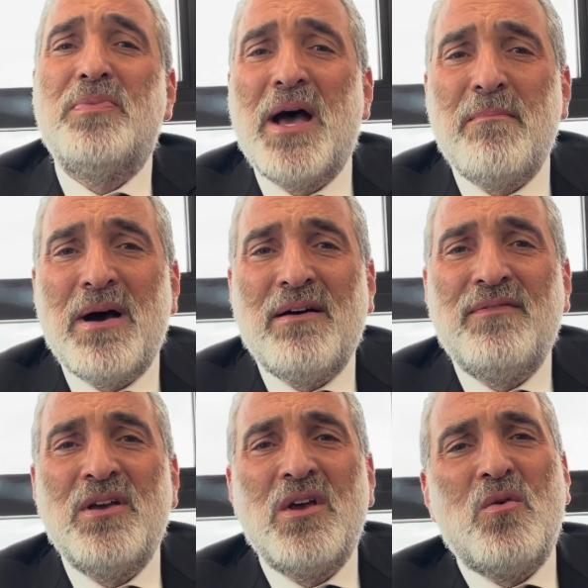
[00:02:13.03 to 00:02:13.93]
Damav
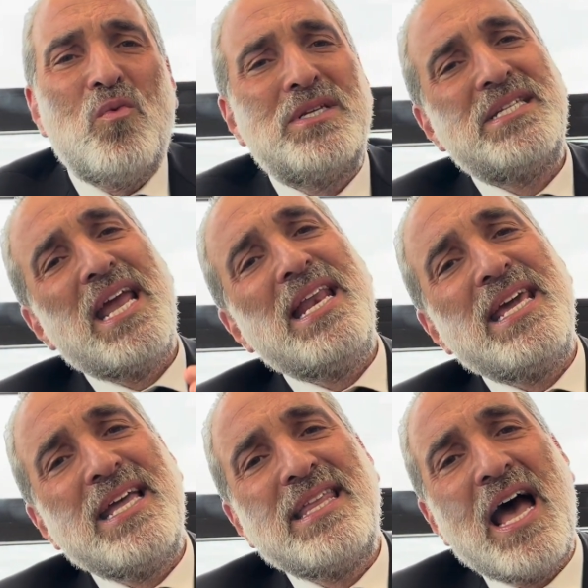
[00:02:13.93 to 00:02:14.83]
was standing
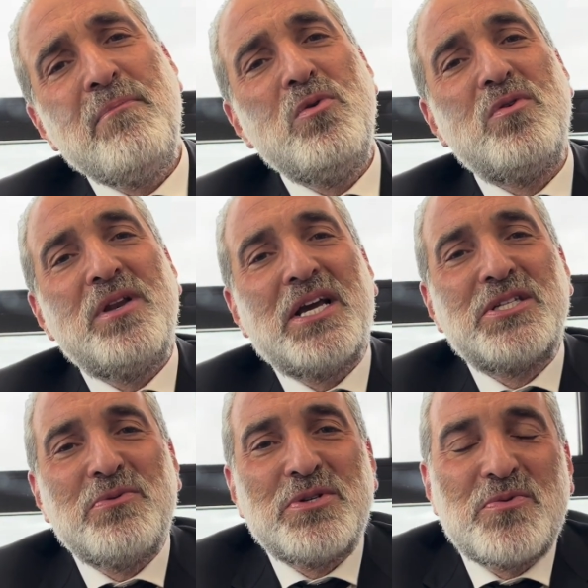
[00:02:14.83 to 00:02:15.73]
at the Amud next
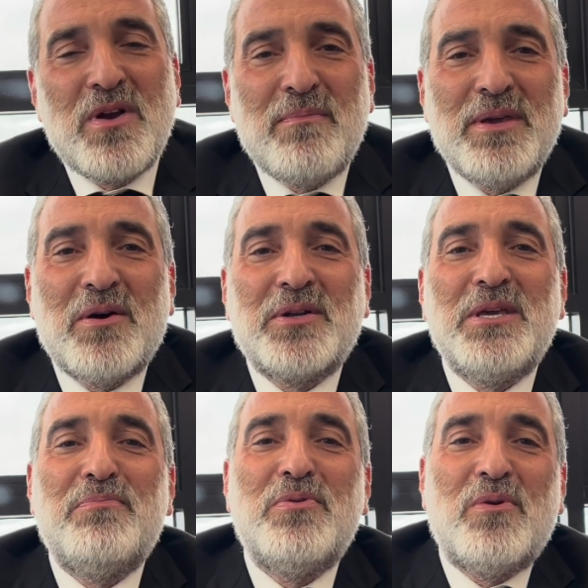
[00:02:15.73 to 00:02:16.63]
to his Rebbe on
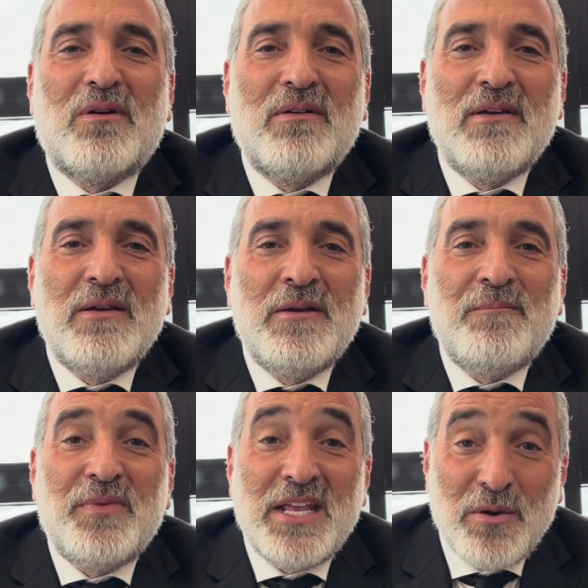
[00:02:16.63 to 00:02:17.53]
Kippur.
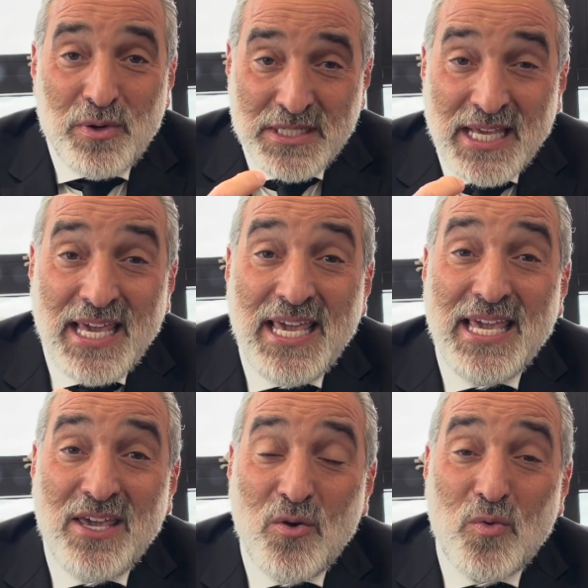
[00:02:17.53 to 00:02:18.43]
And it was
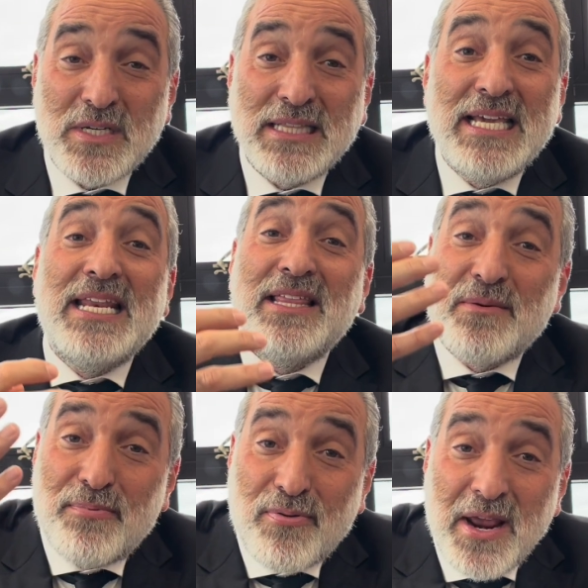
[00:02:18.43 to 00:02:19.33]
he who was leading the
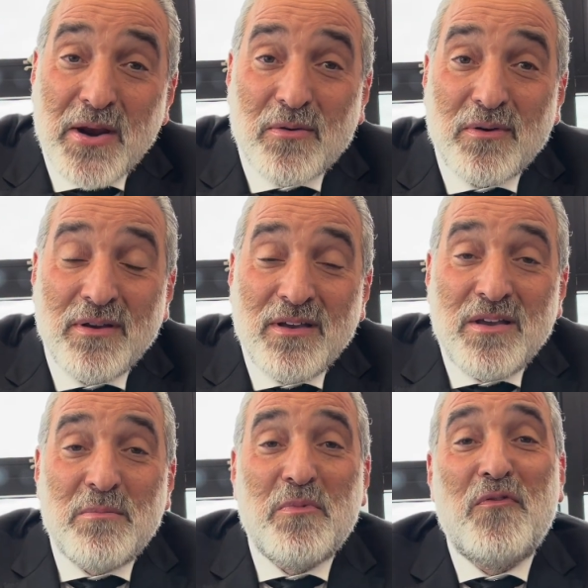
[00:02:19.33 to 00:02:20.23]
prayer
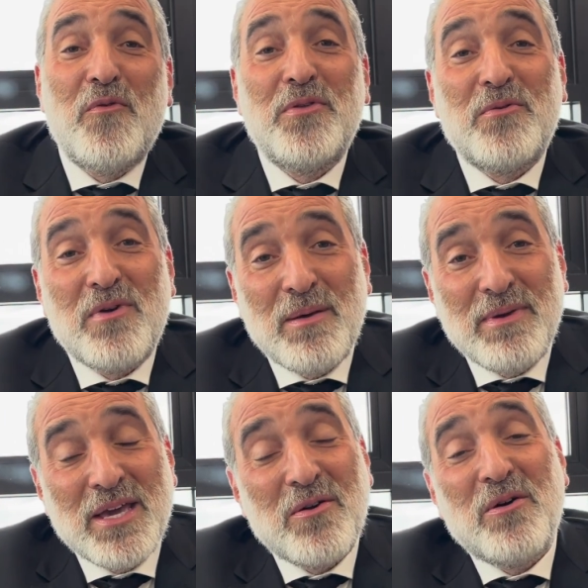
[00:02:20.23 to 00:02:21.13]
before the
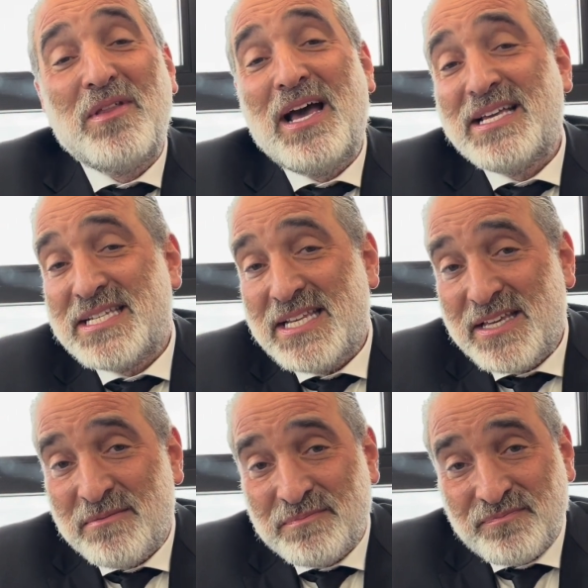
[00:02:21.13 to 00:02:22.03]
Rebbe and all the
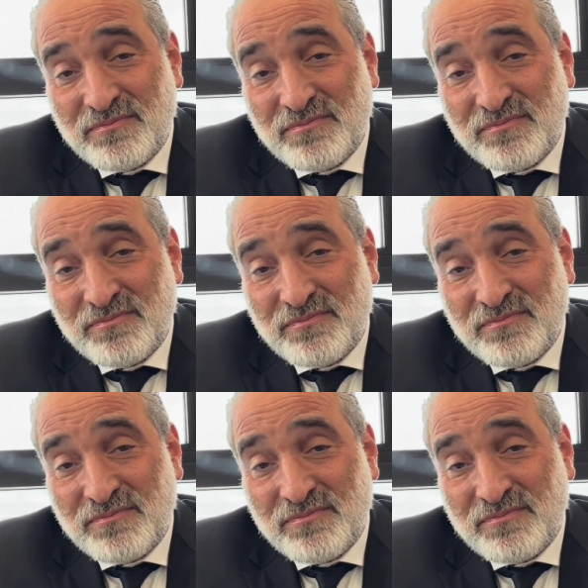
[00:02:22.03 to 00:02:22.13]
Hasidim.